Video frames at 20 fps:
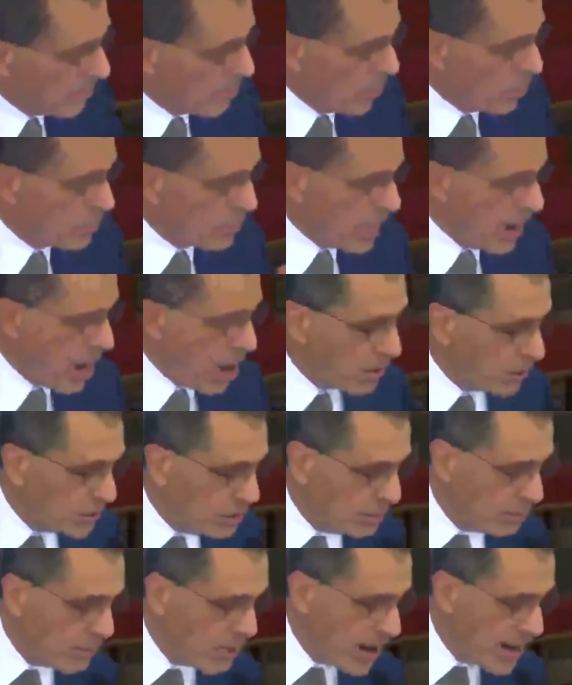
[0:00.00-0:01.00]
Both the heart
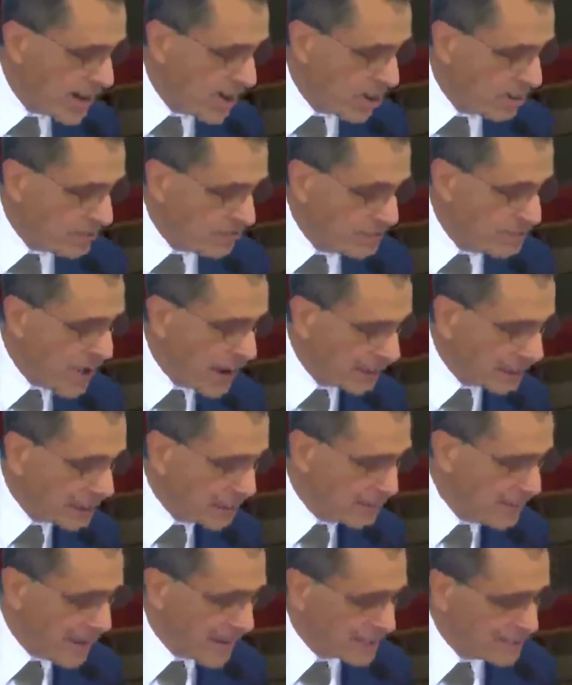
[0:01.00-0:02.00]
and the brain are
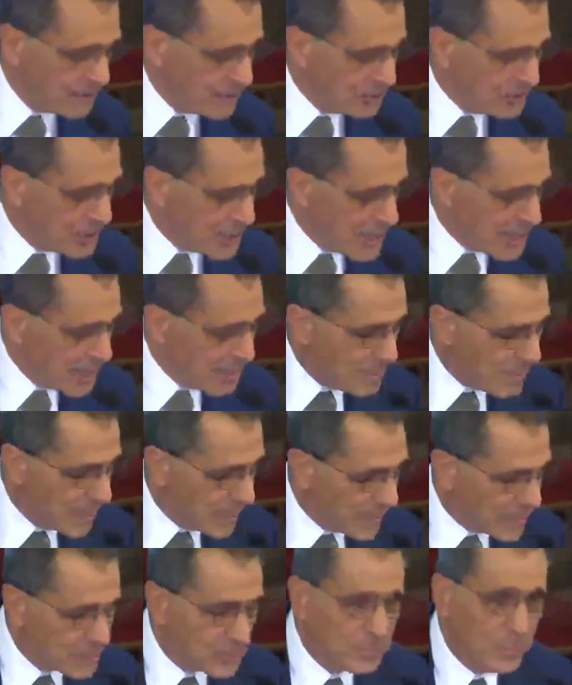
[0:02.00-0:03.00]
affected by
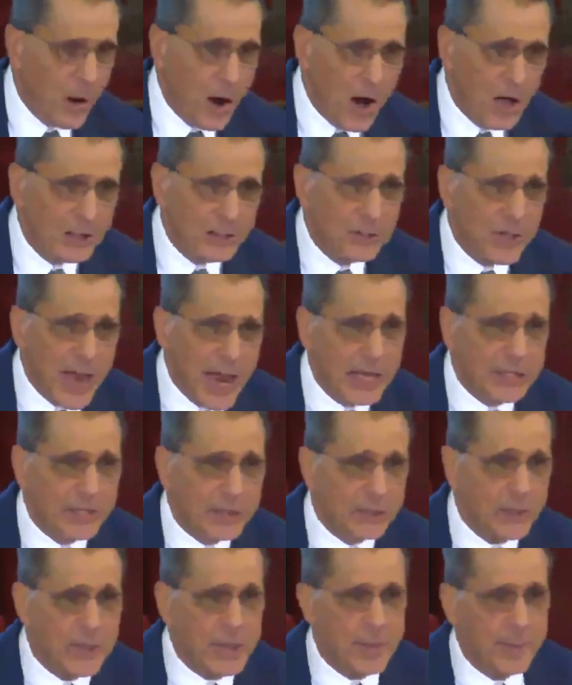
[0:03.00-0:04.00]
seemingly small
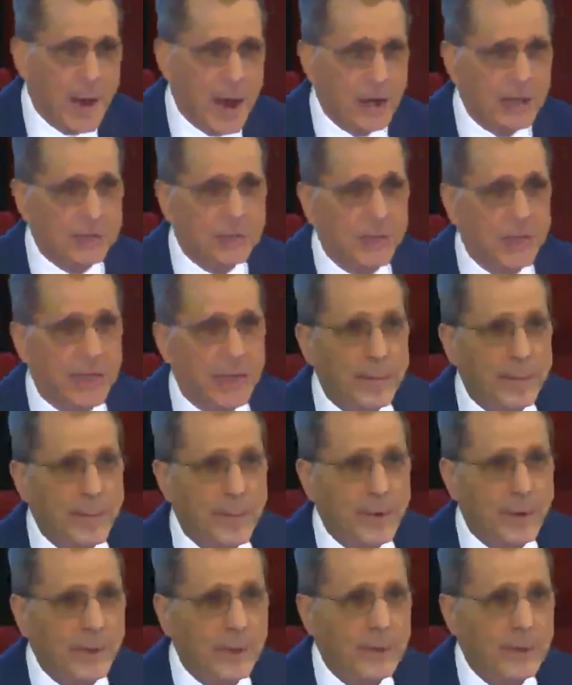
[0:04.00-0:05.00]
changes in the amount of sleep.